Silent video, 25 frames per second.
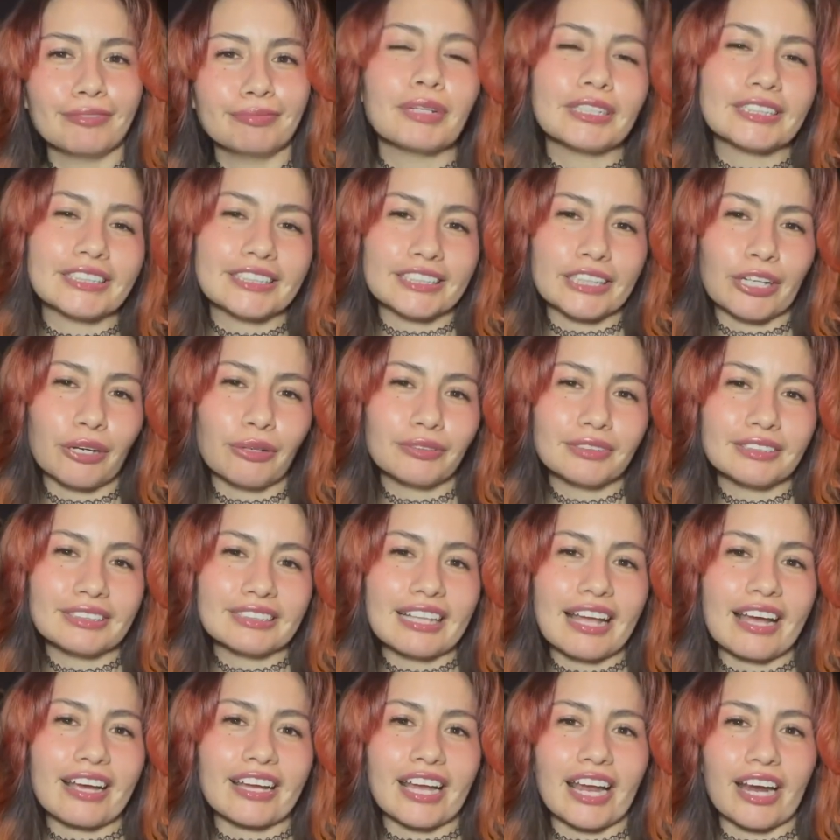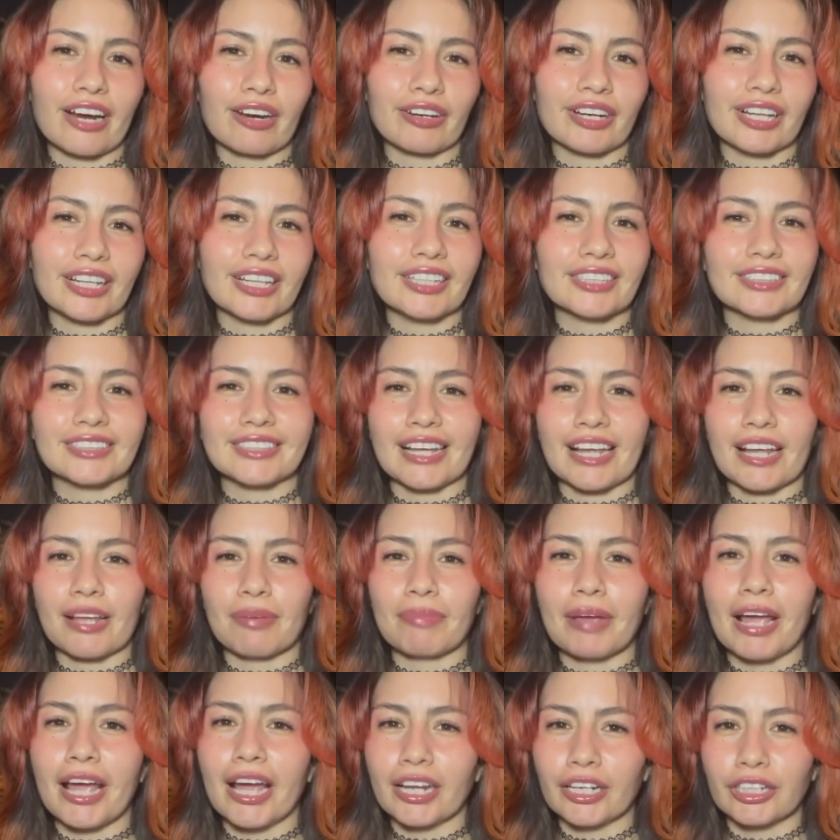But stones that carry the
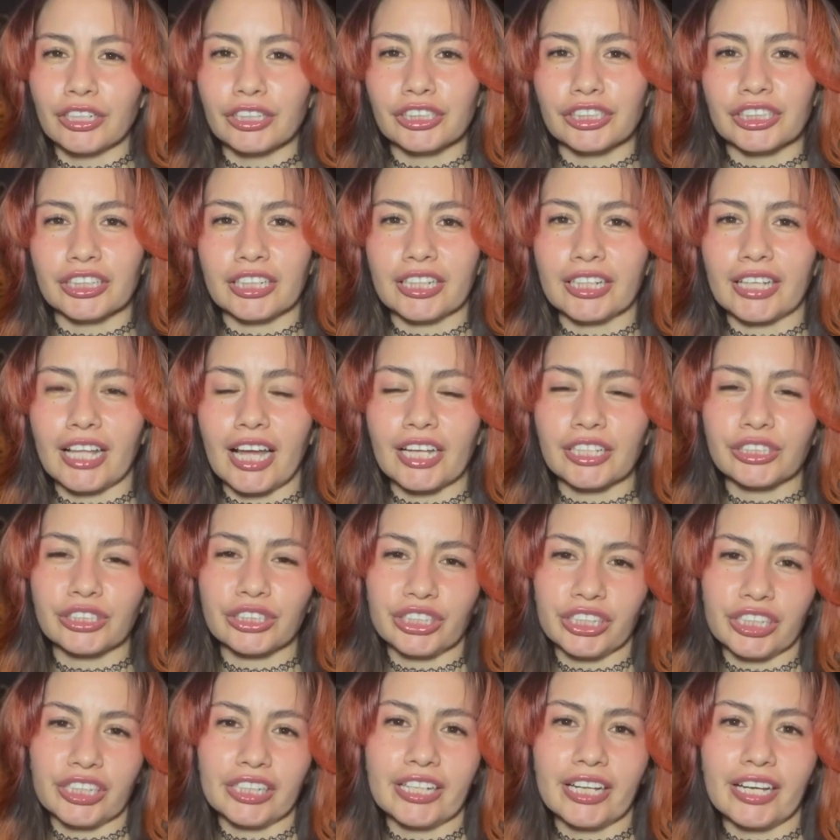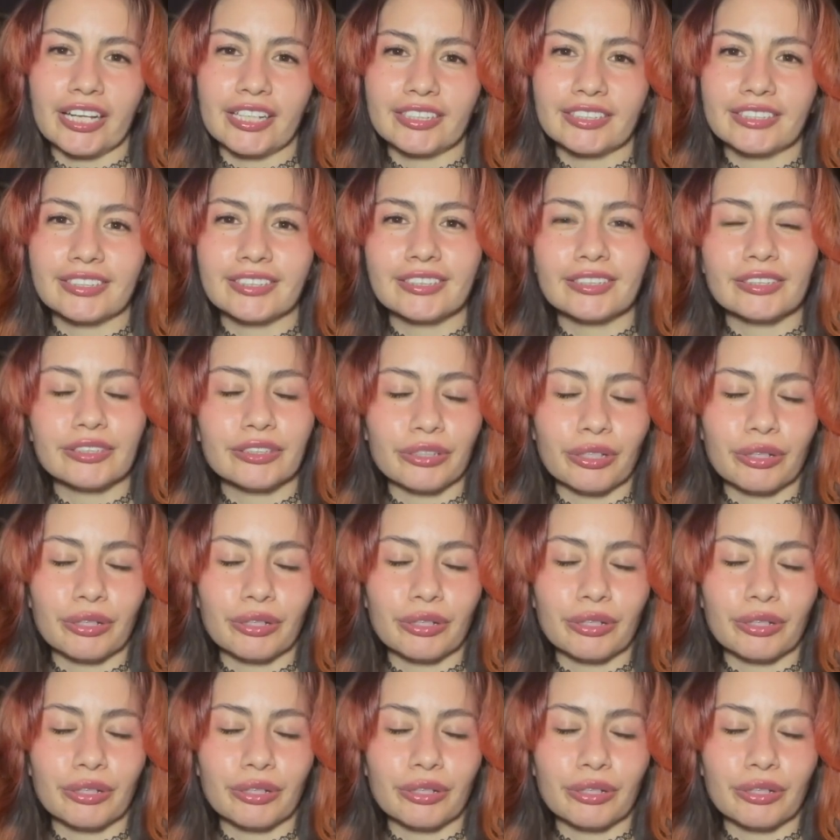same energy that she does,